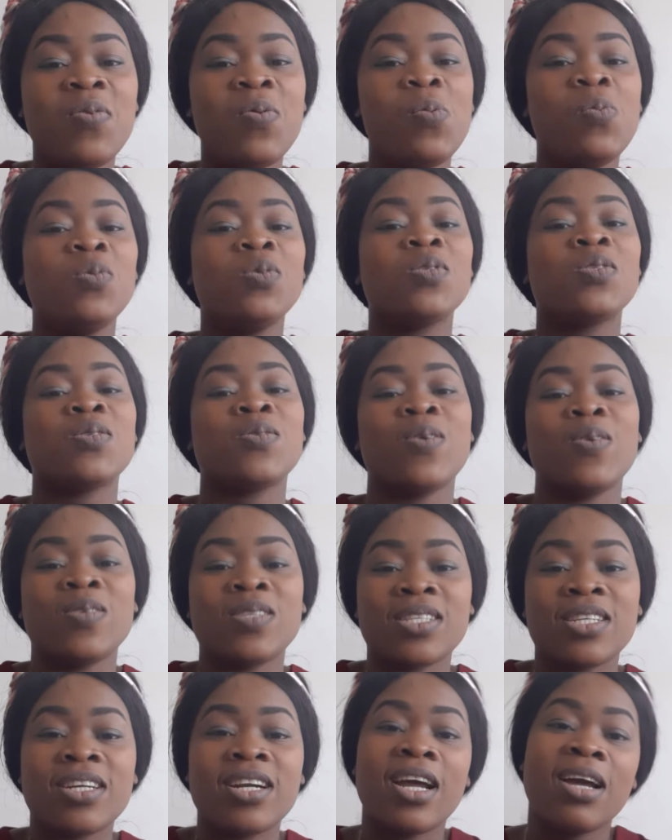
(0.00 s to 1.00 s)
you,
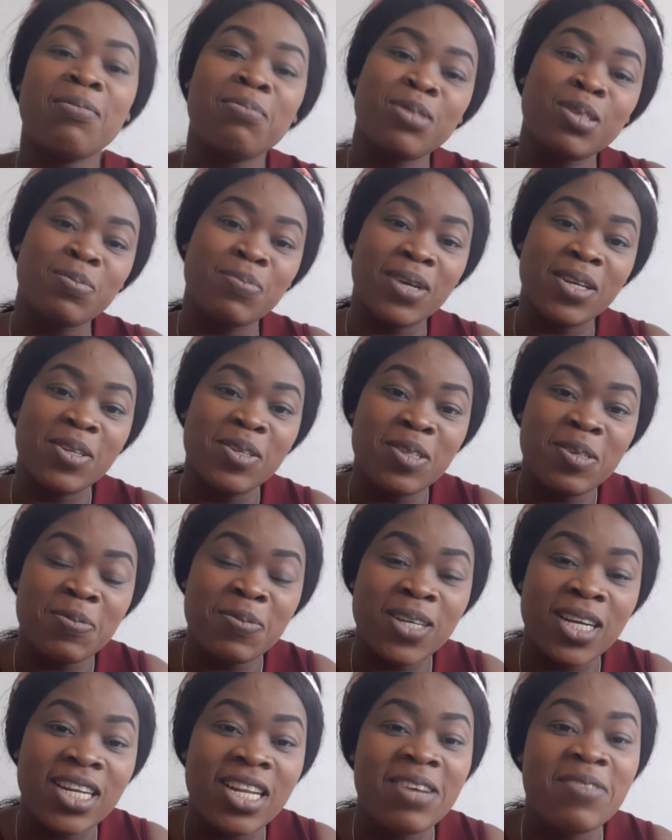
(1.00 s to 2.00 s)
subscribe to my
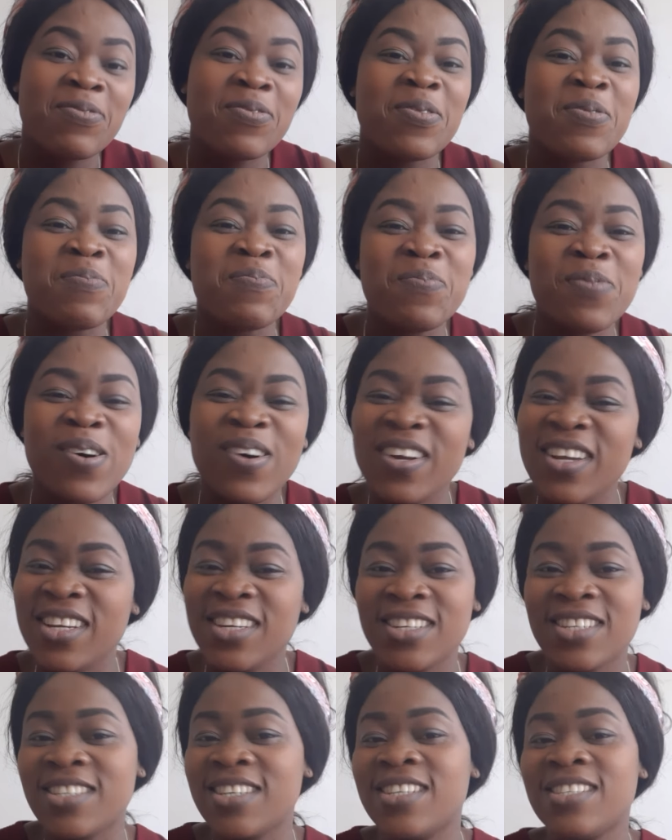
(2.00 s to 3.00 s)
YouTube channel for more
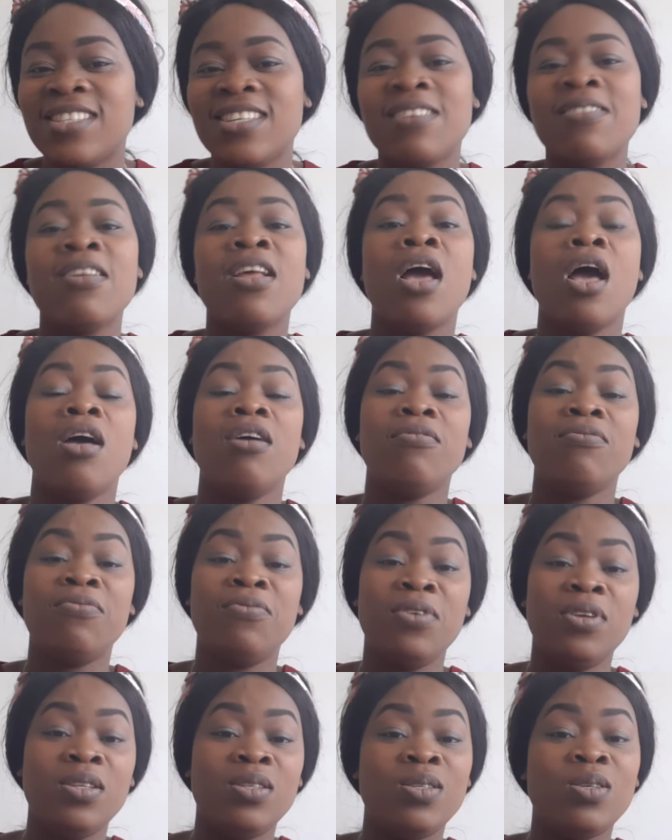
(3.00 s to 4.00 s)
interesting
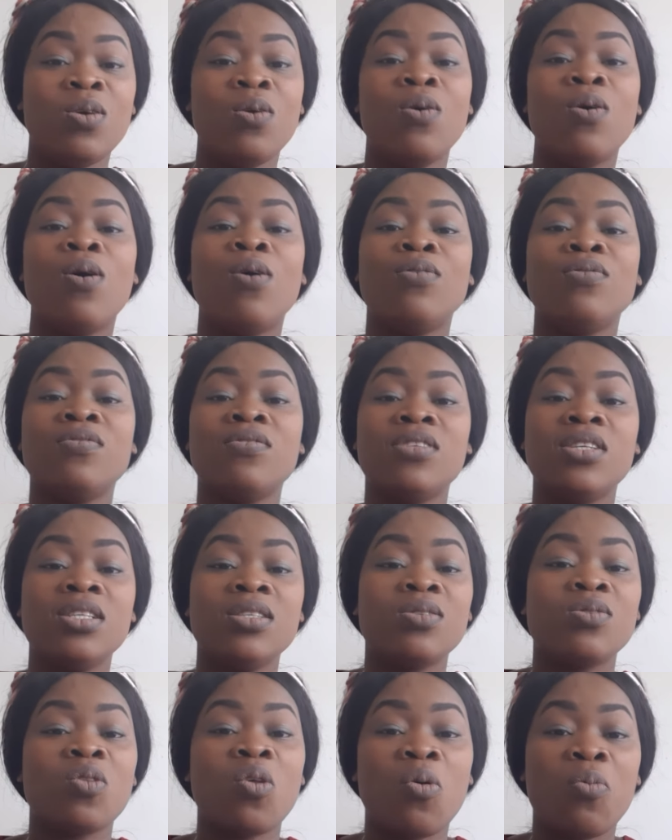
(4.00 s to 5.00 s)
video on
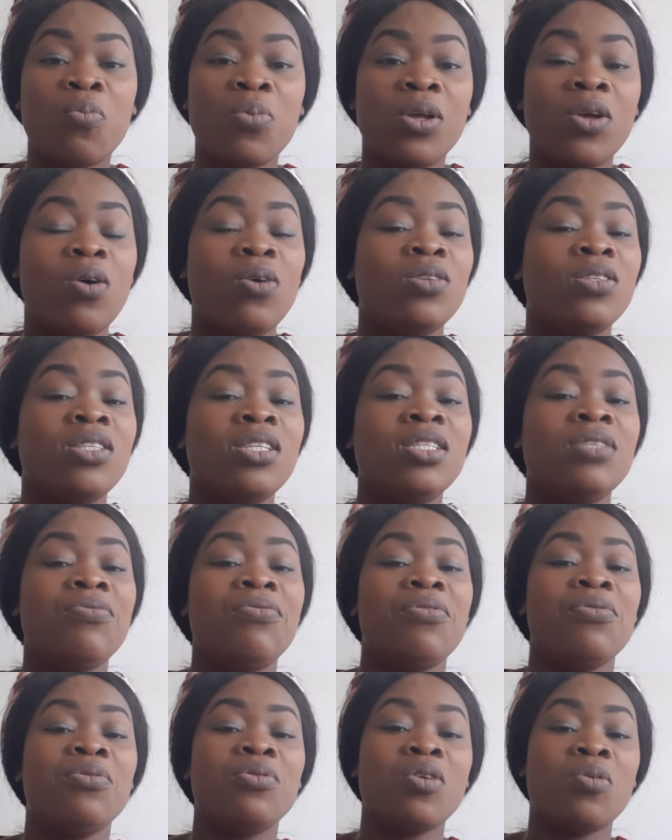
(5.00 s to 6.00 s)
this topic, on this
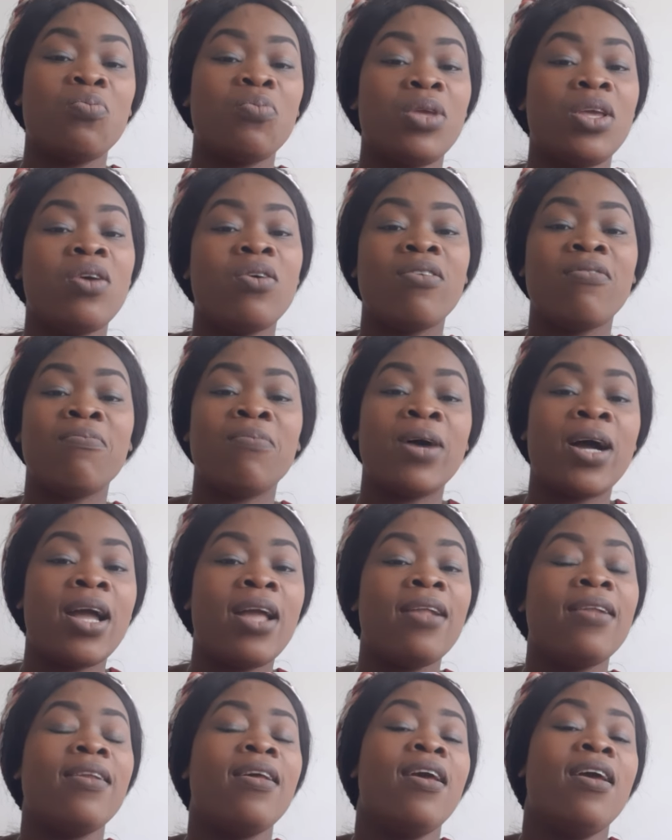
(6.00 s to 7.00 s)
few topic of
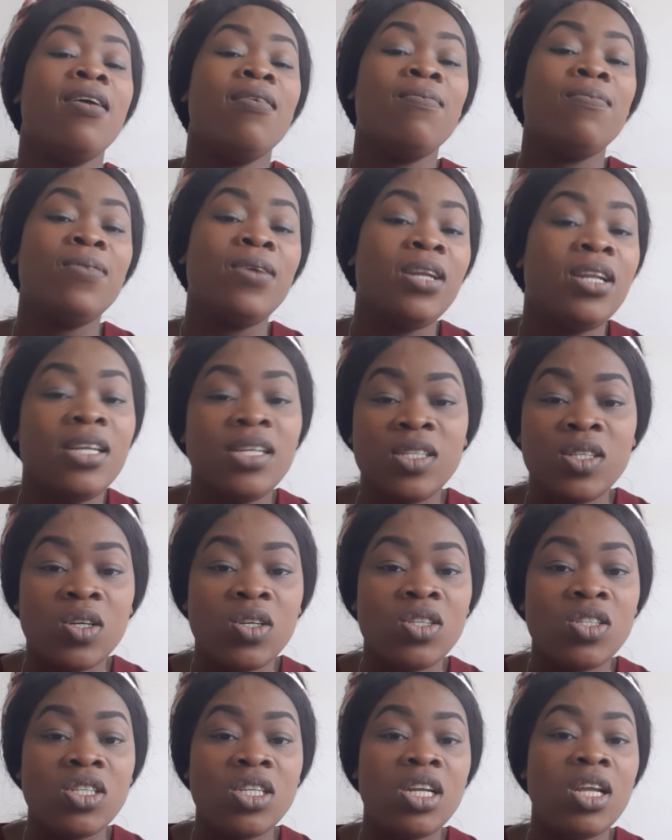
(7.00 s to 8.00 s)
mine,
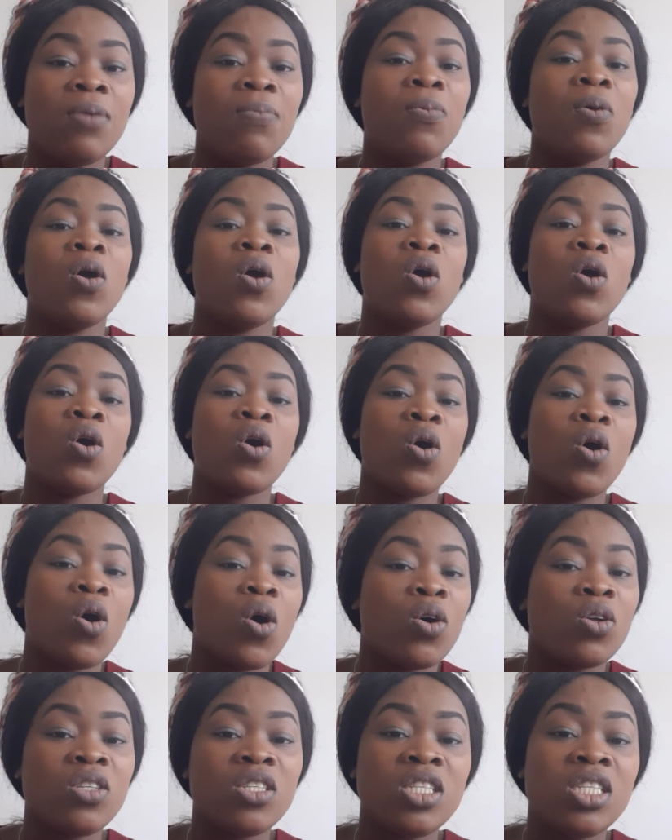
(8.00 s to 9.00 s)
relationship,
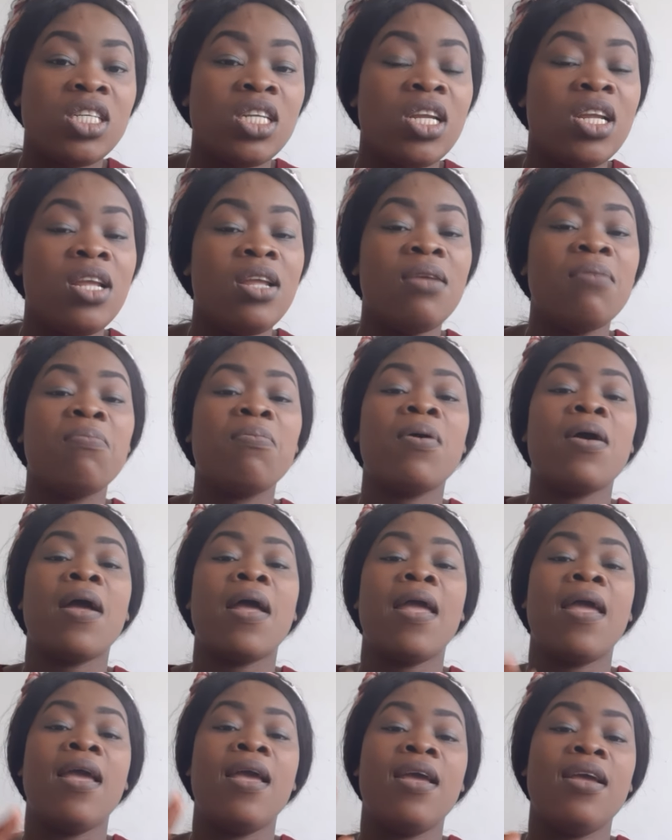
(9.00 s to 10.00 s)
courtship,
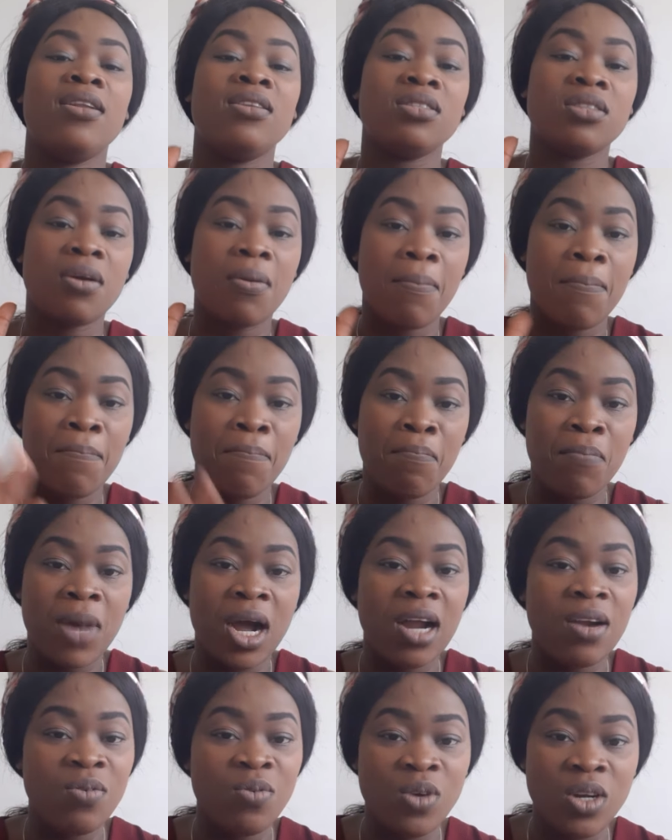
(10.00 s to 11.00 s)
and
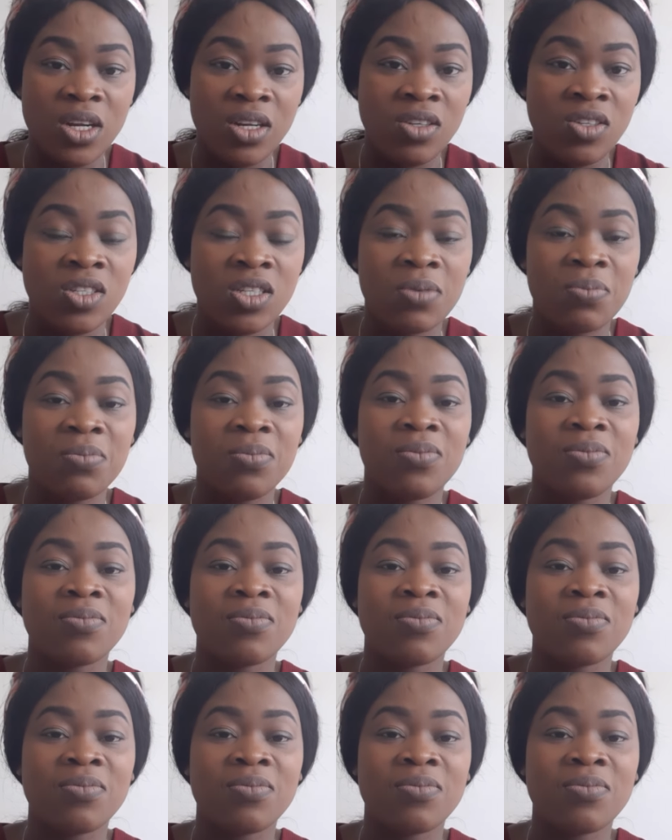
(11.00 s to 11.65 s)
marriage.